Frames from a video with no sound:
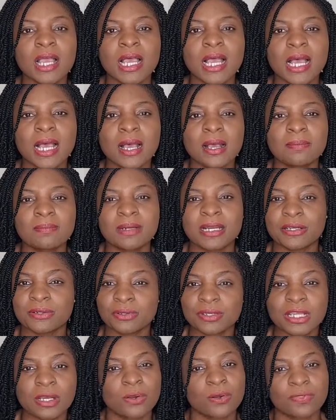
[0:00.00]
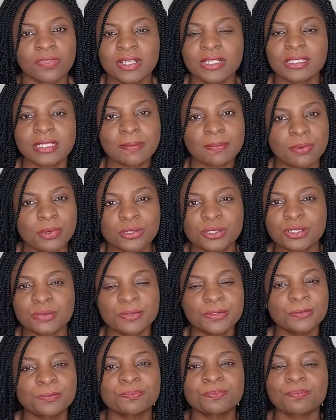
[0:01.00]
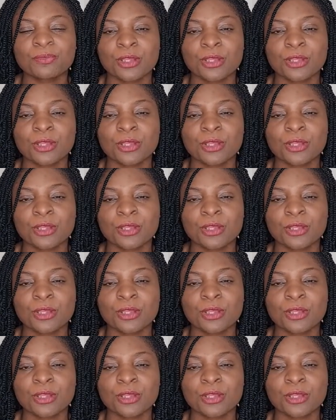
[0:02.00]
I know that all things are possible